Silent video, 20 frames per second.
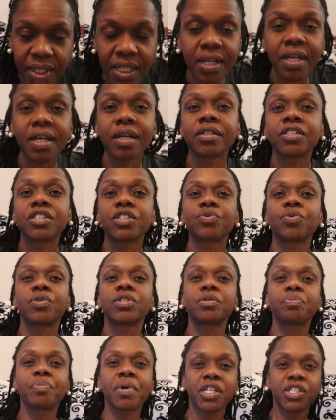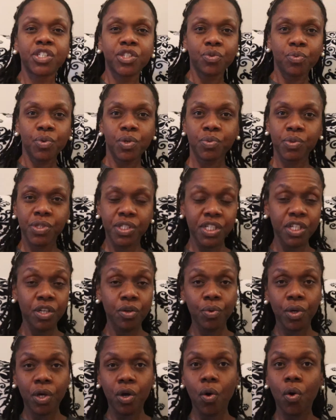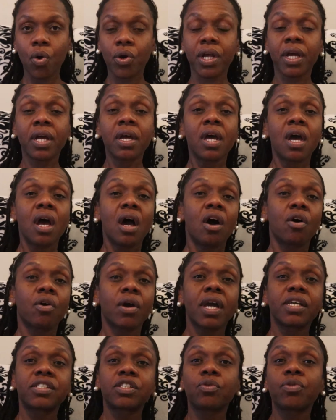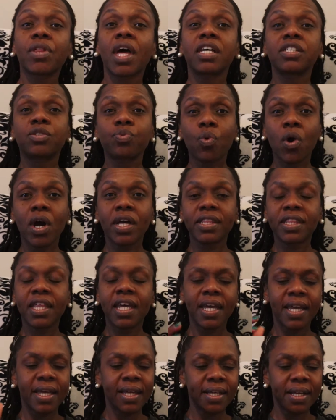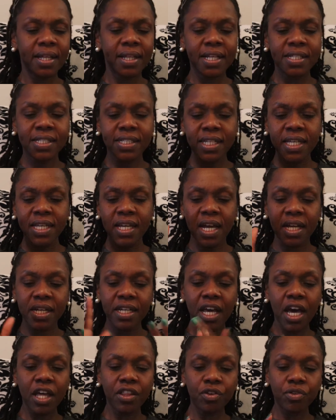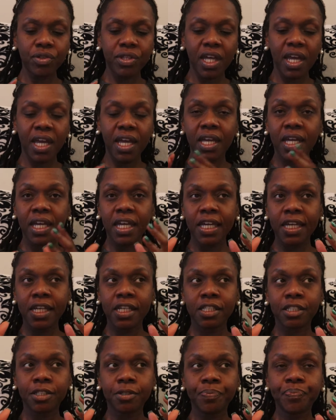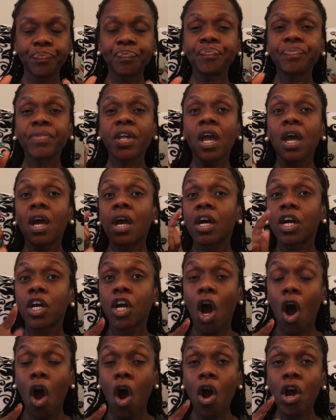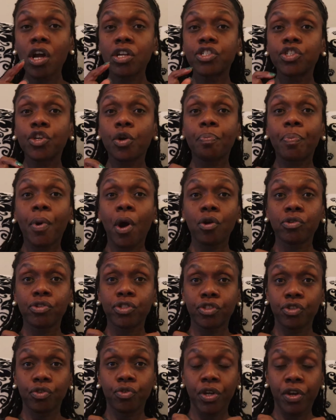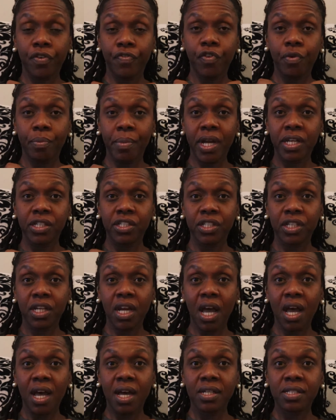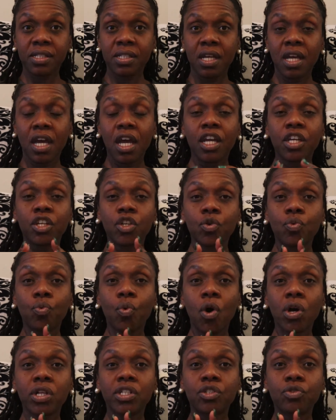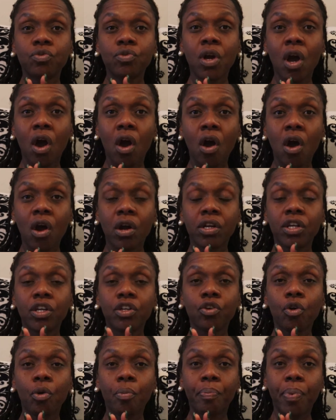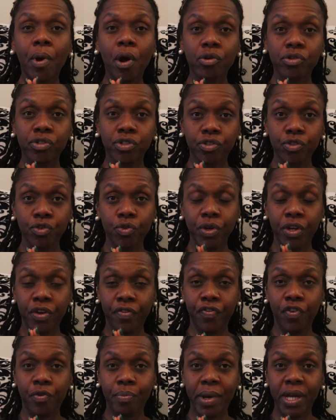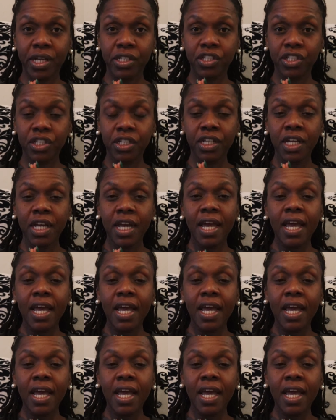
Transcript: Okay, I just wanted to make sure we were still recording. Okay, so that's one thing. Let's see. Another thing is guard your personal information, guys. You want to guard your personal information.